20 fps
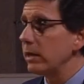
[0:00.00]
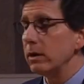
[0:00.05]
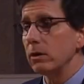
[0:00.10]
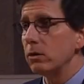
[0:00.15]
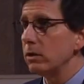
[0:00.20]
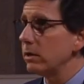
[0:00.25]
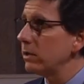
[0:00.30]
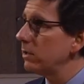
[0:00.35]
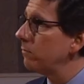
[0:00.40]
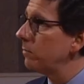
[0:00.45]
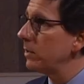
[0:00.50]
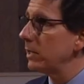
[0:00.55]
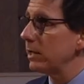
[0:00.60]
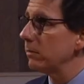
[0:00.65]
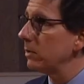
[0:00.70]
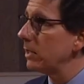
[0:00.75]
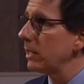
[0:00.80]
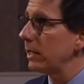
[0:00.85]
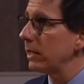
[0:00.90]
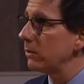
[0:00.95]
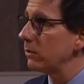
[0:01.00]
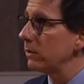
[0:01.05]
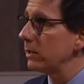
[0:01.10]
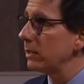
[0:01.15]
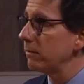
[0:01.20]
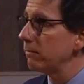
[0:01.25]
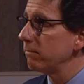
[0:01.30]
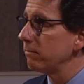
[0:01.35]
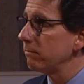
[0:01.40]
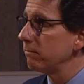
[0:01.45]
He couldn't have been able to handle
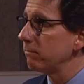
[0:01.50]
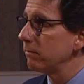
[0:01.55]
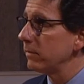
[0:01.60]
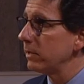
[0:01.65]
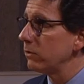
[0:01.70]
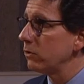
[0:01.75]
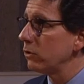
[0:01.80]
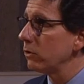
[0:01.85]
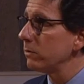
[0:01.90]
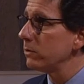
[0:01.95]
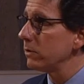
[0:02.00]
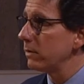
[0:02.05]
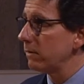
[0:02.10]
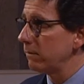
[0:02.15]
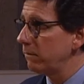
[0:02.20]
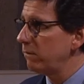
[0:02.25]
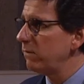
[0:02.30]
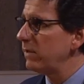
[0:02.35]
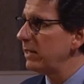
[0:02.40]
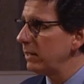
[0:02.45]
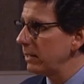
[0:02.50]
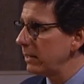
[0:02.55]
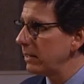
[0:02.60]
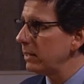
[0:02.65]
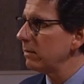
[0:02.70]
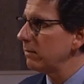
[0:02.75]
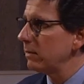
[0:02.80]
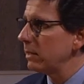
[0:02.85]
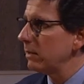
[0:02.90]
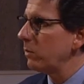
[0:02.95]
it in terms of the
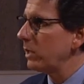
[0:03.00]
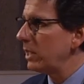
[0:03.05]
feeling, the,